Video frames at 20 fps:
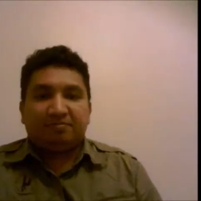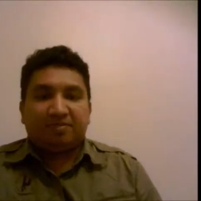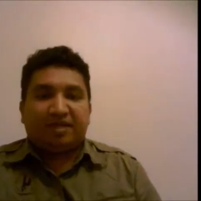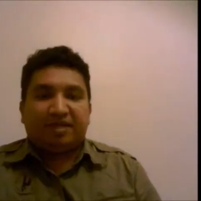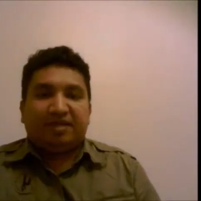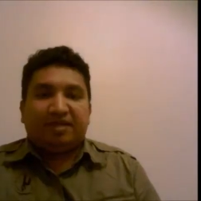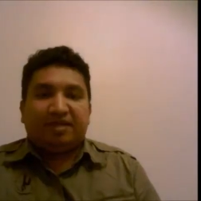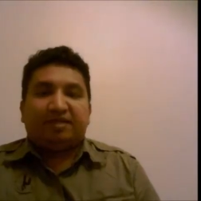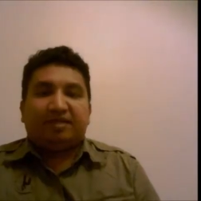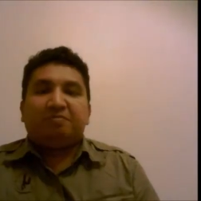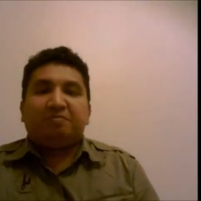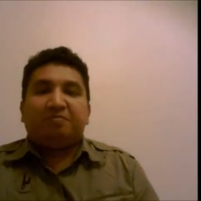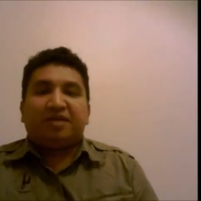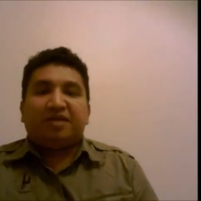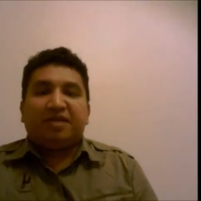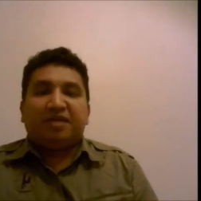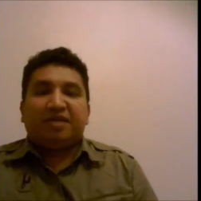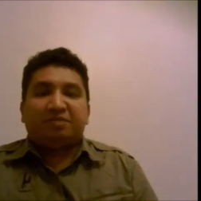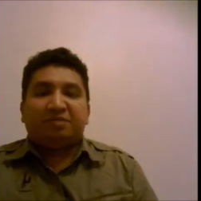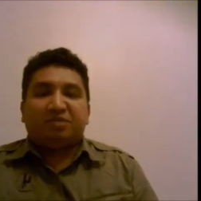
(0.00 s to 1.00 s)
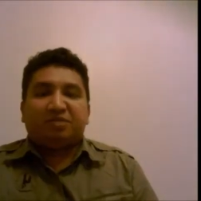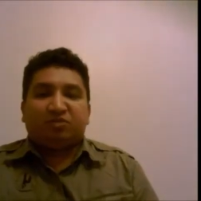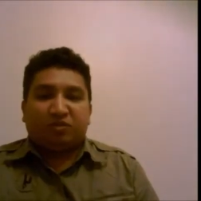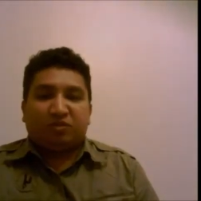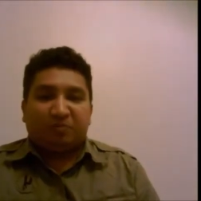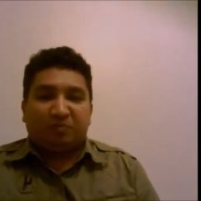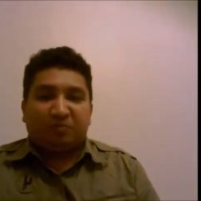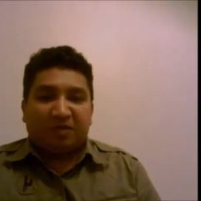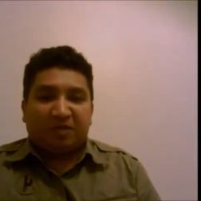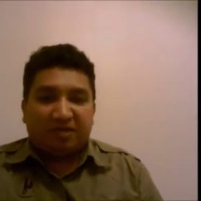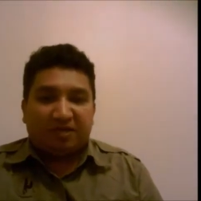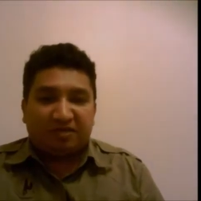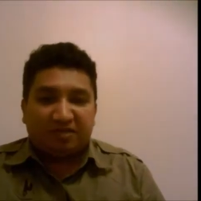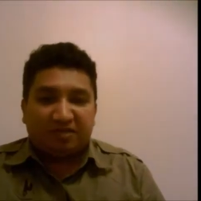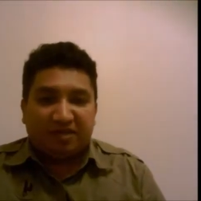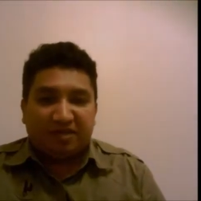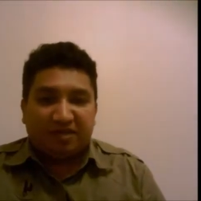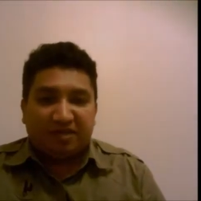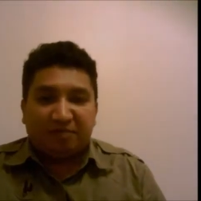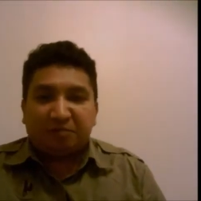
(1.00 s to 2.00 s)
Hi, my name is
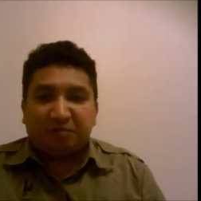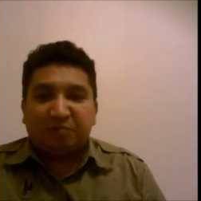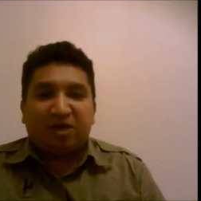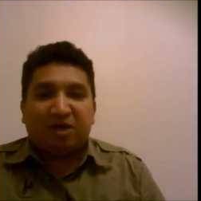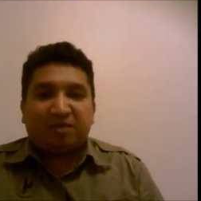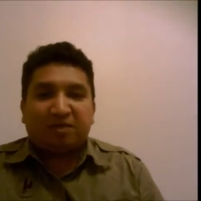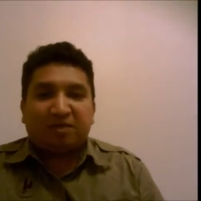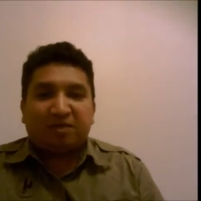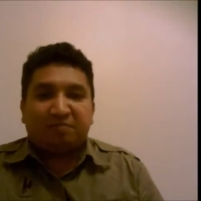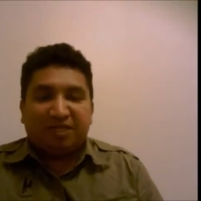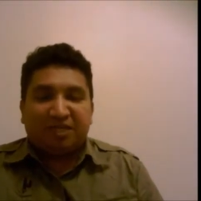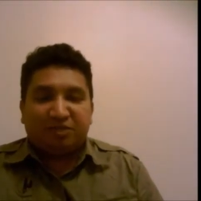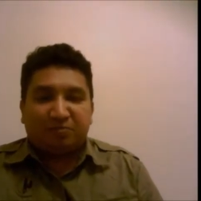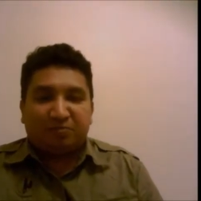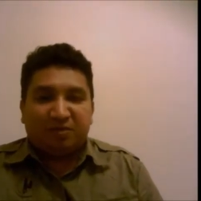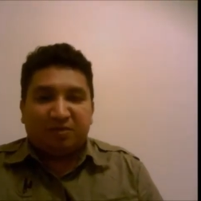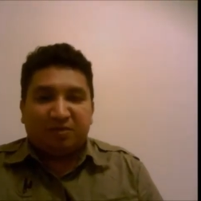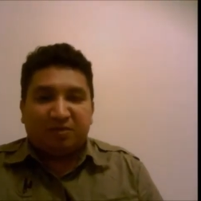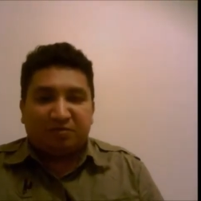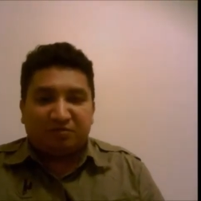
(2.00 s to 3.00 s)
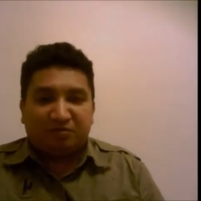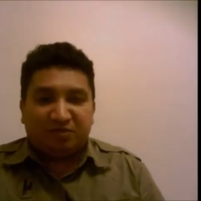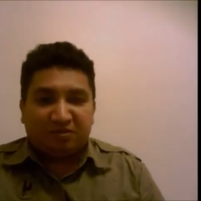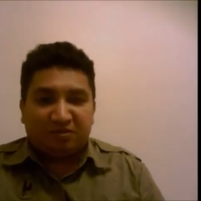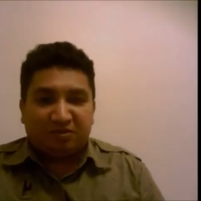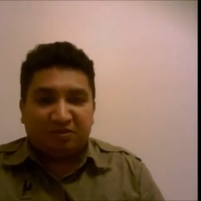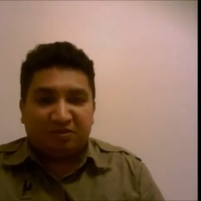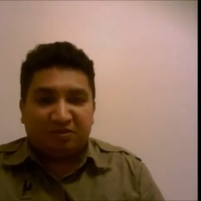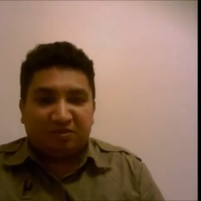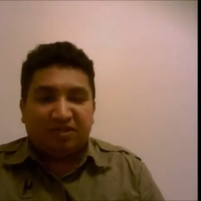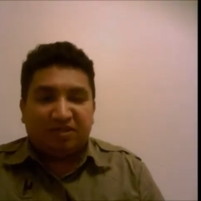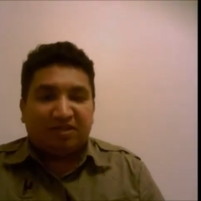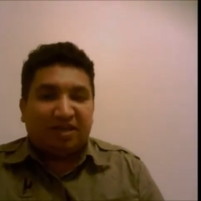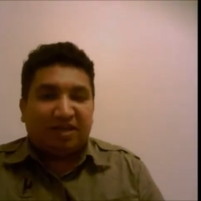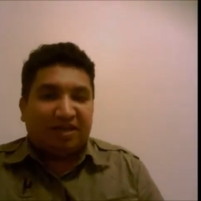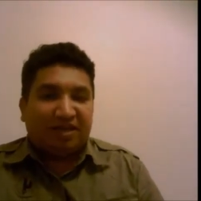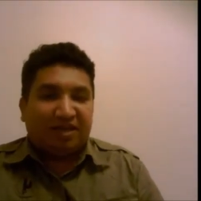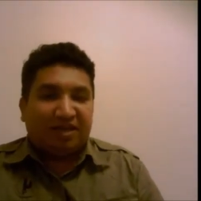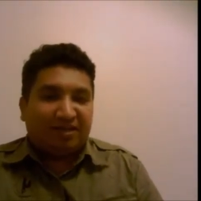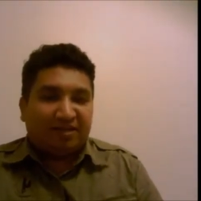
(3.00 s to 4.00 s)
Jyothiprakash and I'm a product management professional in the
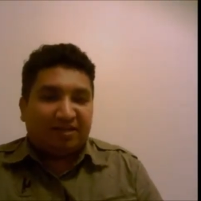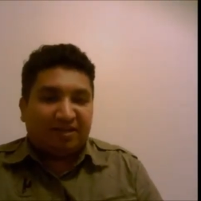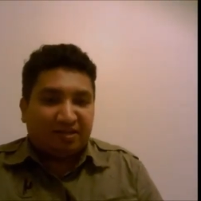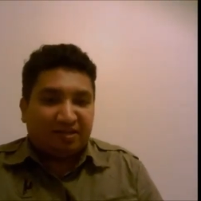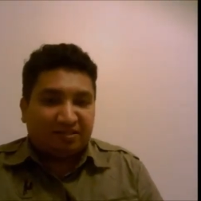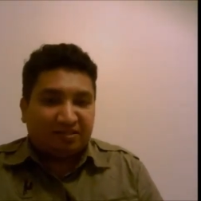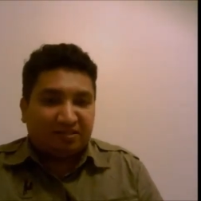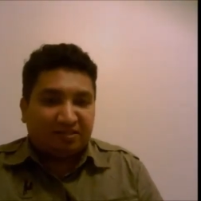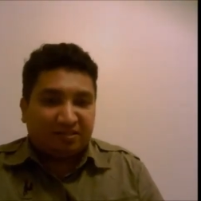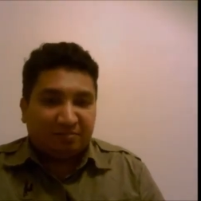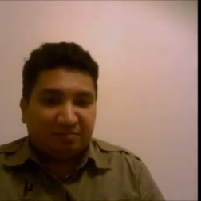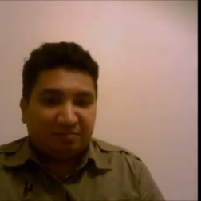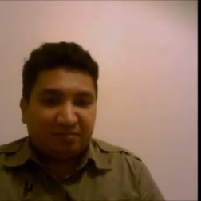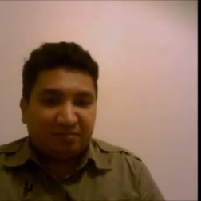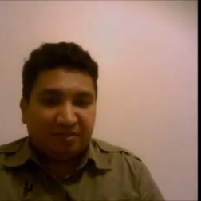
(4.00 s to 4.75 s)
high-tech industry.